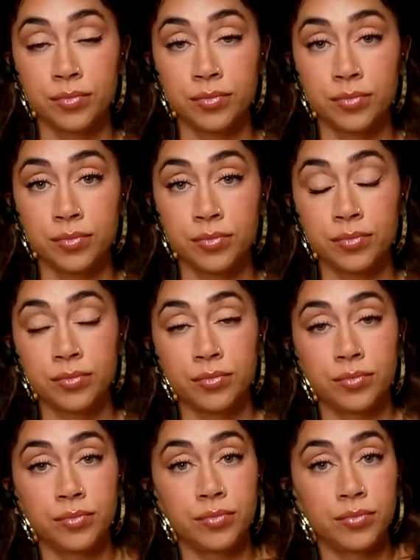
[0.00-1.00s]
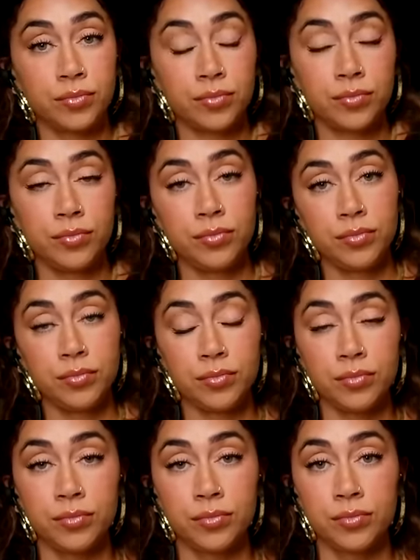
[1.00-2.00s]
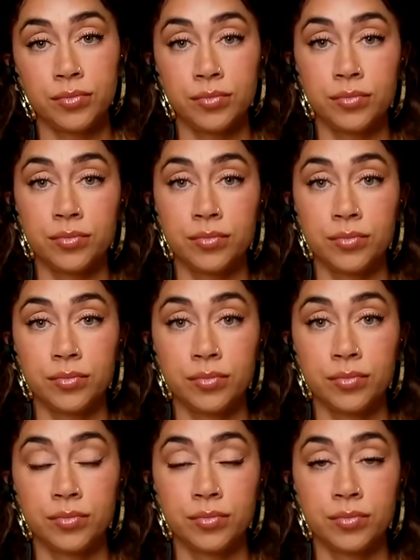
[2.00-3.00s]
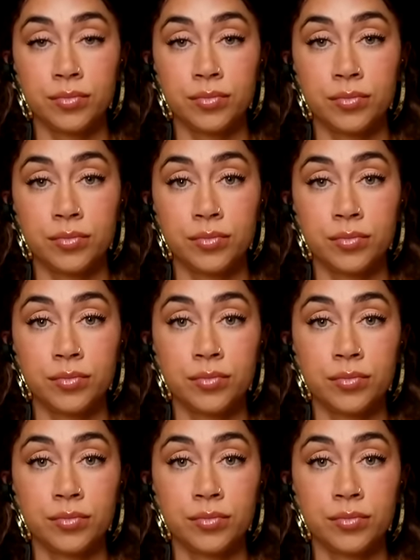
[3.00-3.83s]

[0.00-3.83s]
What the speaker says: This person isn't speaking.